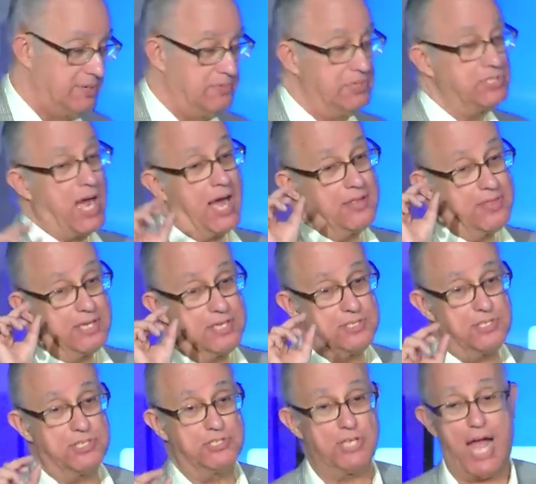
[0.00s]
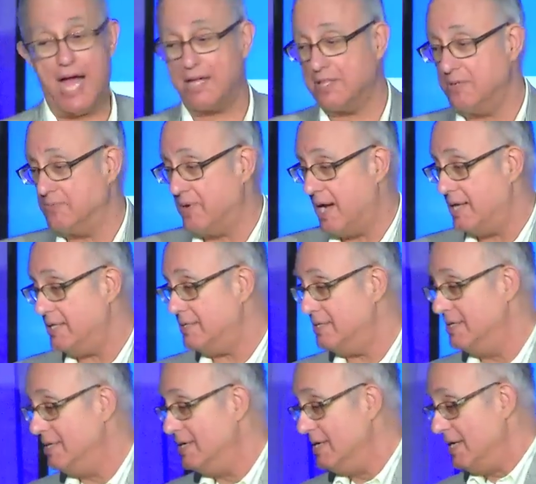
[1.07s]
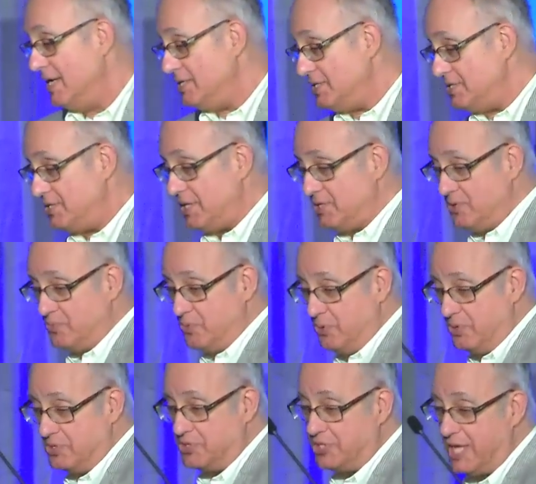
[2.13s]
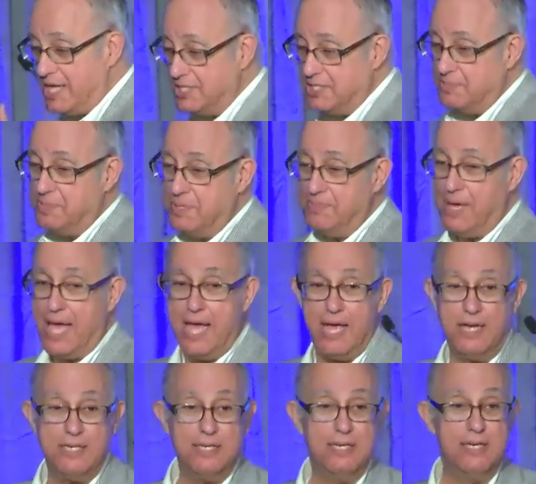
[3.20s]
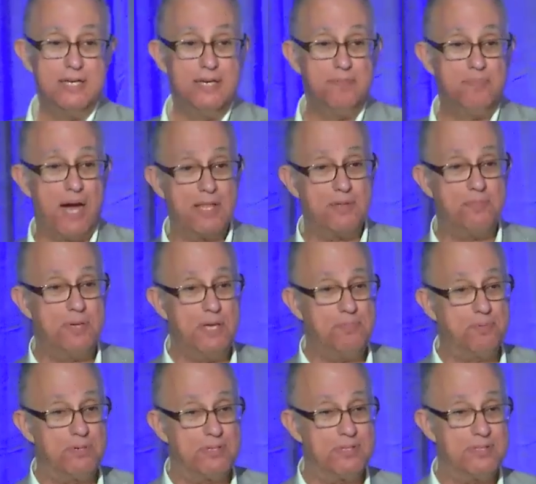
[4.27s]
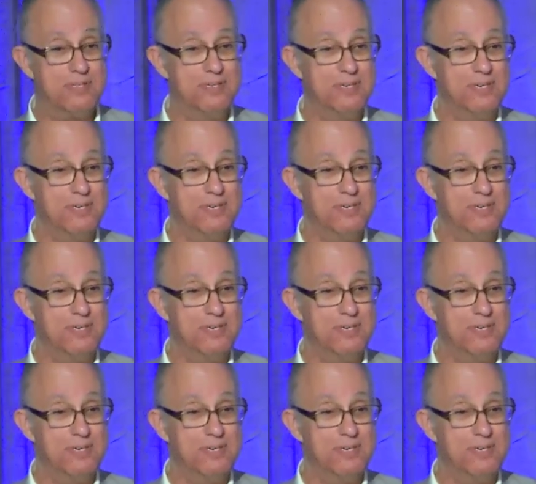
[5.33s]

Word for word: which I think is exactly right, is he said the rules tend to be made by the people